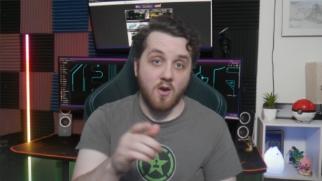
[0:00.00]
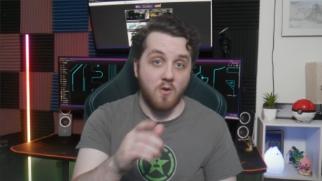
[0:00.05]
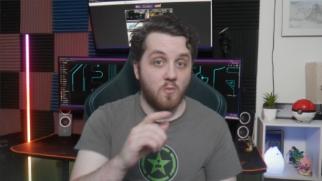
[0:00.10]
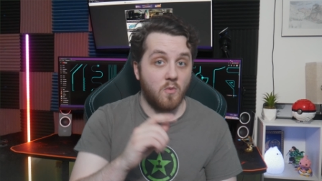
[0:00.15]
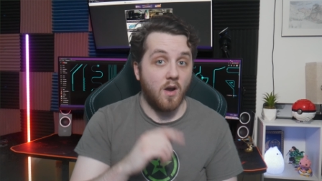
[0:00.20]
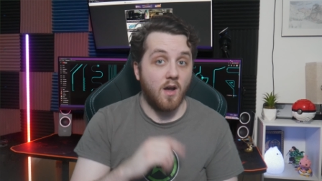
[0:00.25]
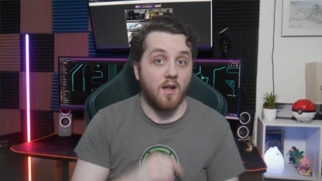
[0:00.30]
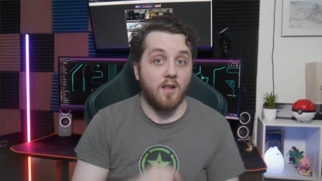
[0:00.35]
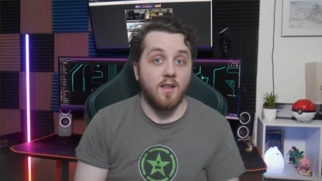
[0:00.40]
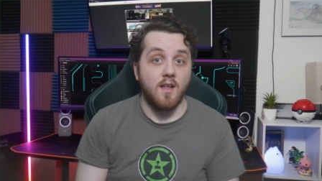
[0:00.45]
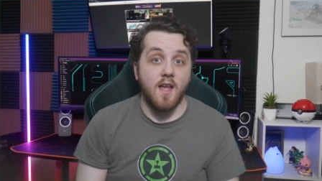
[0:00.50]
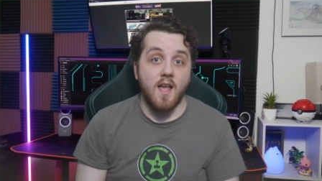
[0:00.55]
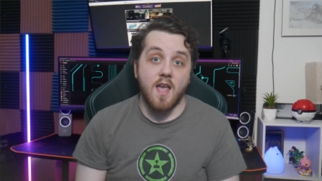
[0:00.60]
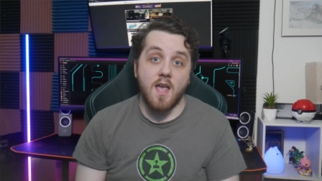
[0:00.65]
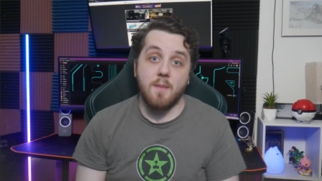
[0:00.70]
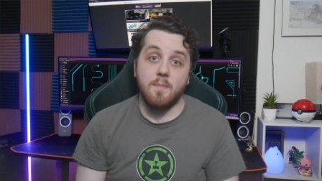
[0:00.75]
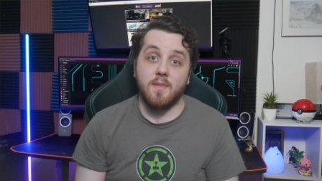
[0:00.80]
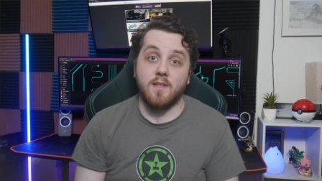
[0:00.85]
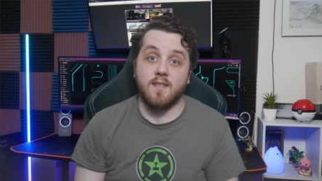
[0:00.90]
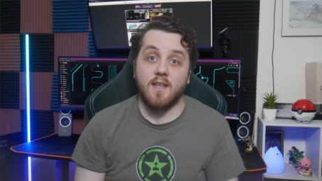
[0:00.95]
Well,
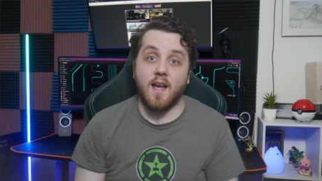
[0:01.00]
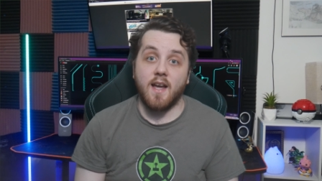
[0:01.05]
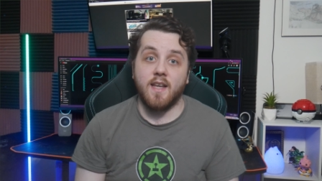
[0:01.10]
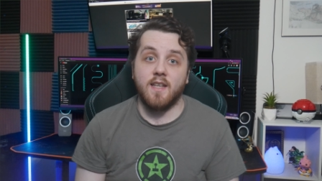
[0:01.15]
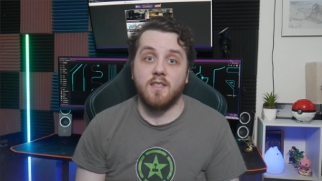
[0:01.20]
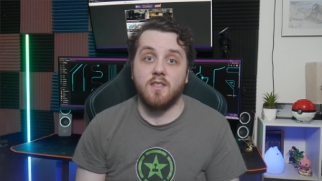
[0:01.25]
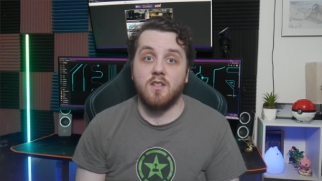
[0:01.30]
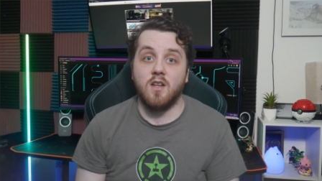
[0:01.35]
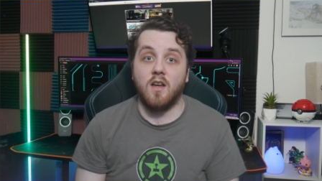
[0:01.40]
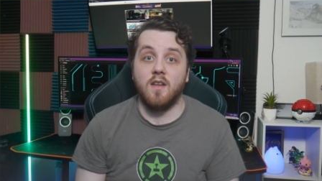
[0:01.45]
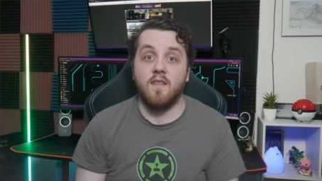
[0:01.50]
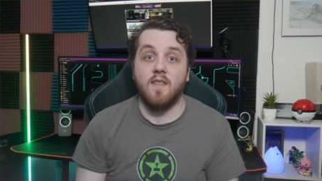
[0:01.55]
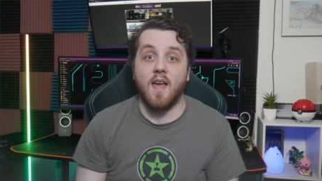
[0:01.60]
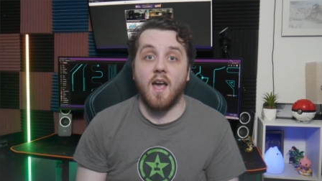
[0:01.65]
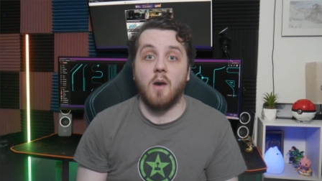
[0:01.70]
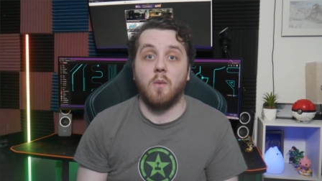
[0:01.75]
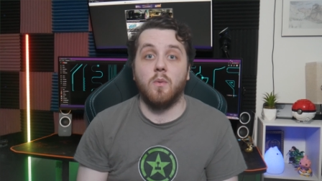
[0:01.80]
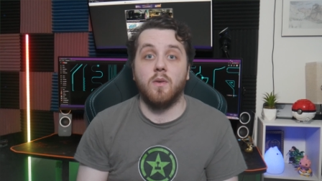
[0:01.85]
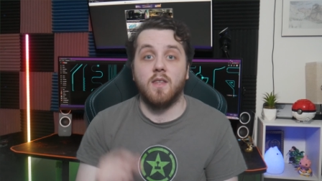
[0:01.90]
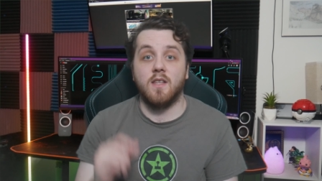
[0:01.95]
MSI has done
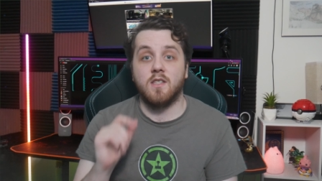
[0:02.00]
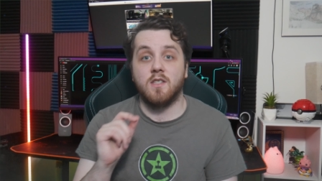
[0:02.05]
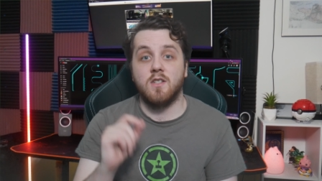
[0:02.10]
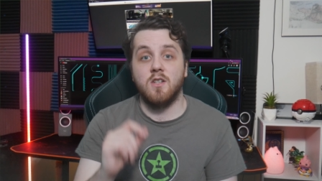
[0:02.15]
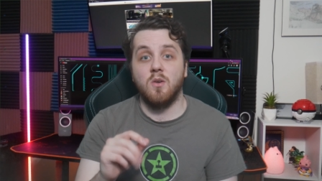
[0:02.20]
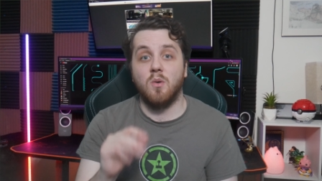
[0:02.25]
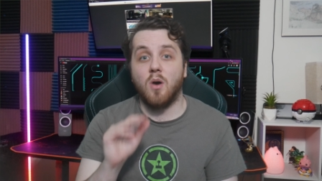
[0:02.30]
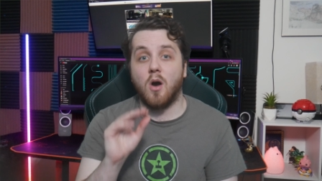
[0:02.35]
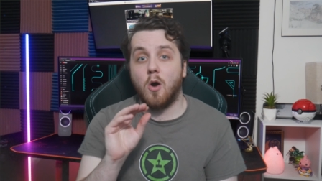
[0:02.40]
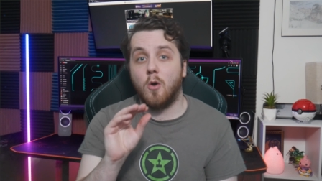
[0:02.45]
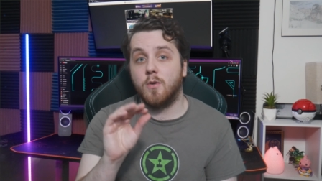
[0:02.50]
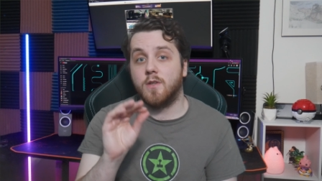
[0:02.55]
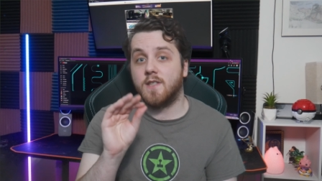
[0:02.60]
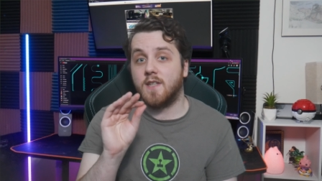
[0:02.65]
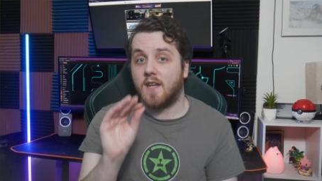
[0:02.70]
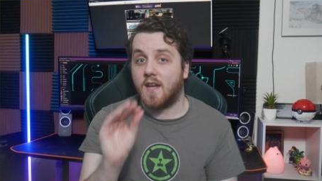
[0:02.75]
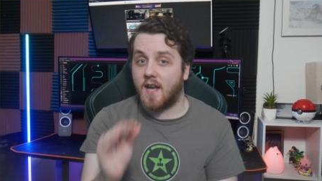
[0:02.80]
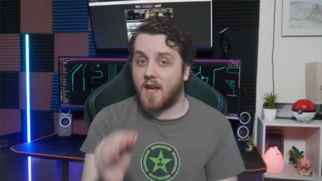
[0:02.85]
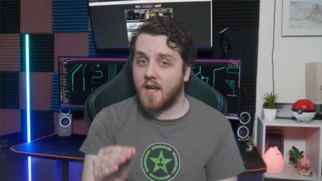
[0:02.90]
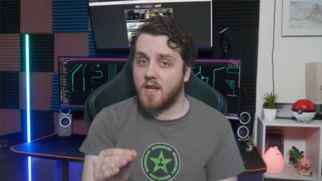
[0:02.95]
that with its new
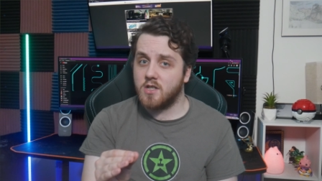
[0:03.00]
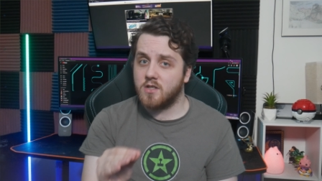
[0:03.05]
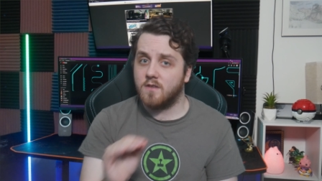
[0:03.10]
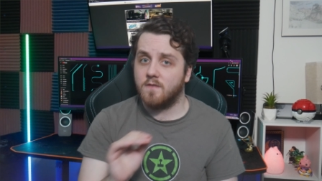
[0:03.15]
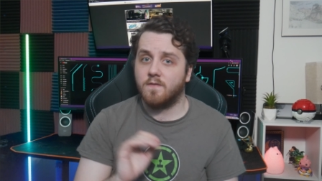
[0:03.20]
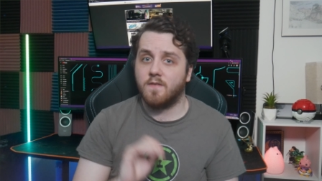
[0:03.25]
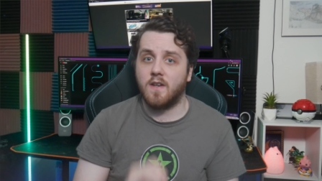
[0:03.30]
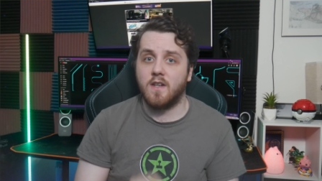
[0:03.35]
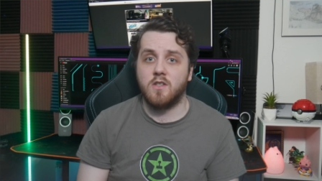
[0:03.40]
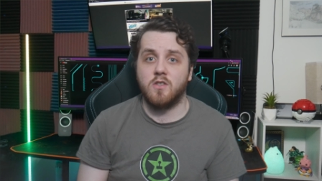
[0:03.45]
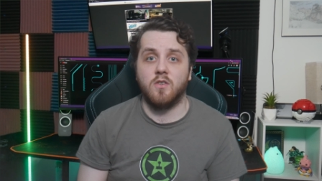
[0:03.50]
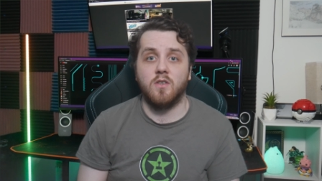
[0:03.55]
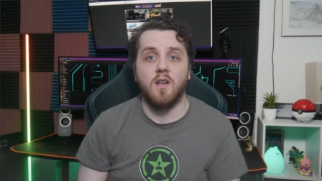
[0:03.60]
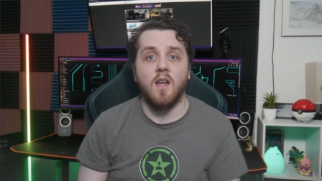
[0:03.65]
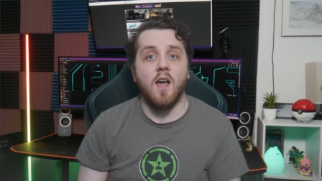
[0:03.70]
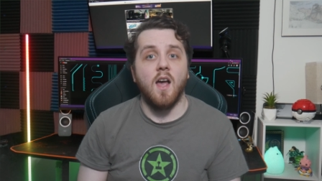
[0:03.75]
OC engine featured